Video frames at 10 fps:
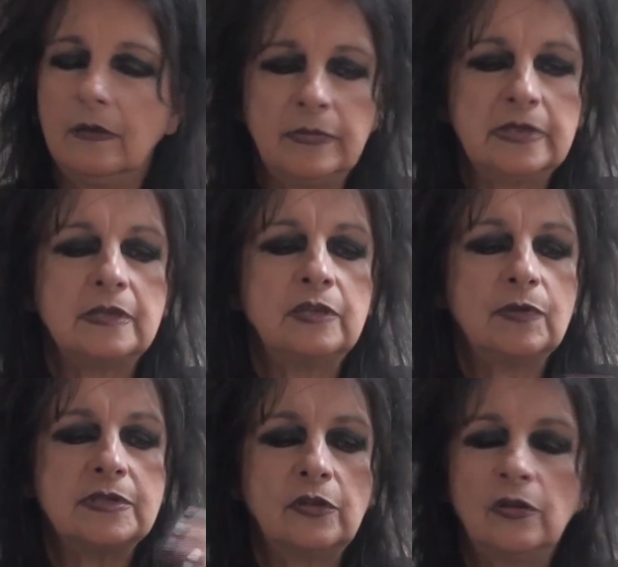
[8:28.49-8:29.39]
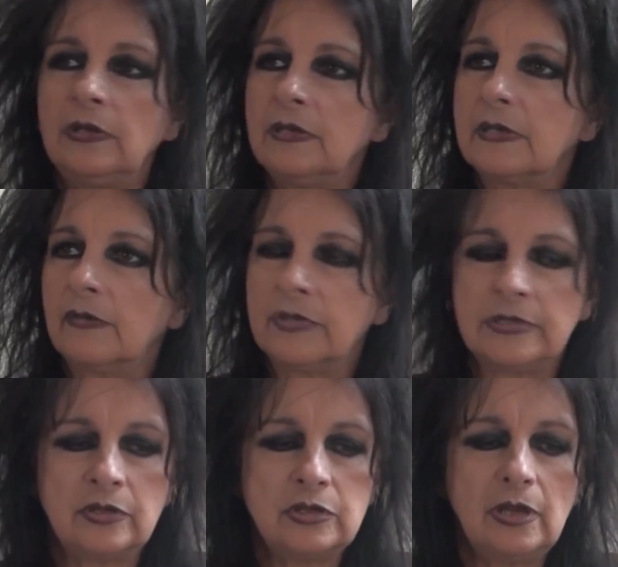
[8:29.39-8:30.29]
Because it was not only
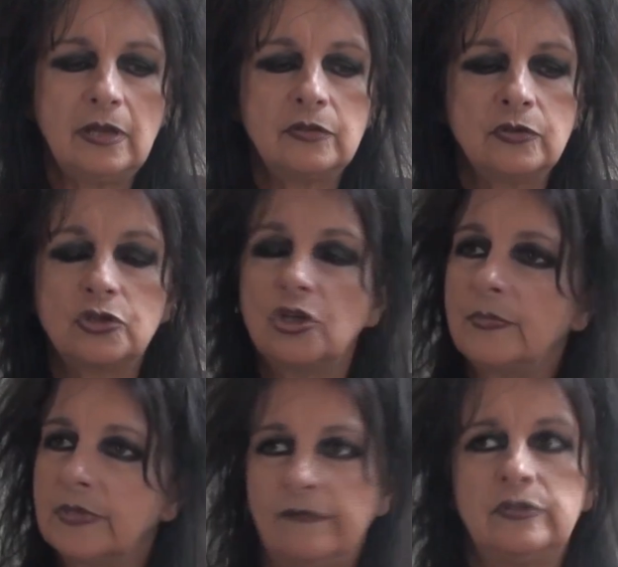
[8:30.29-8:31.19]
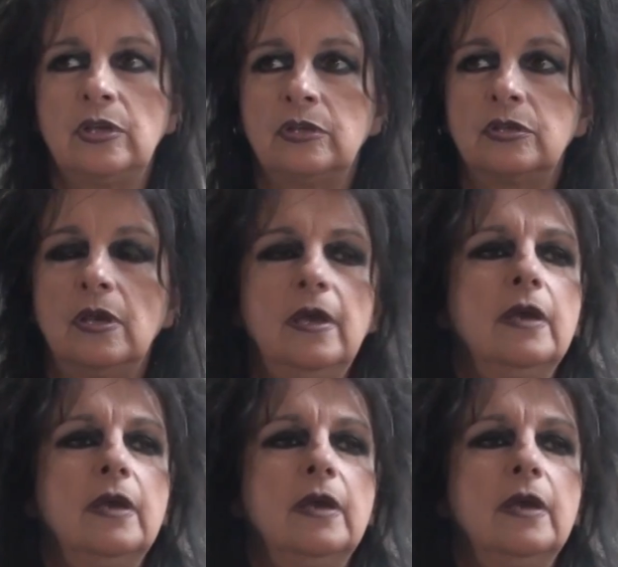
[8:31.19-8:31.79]
residential, the shops have changed.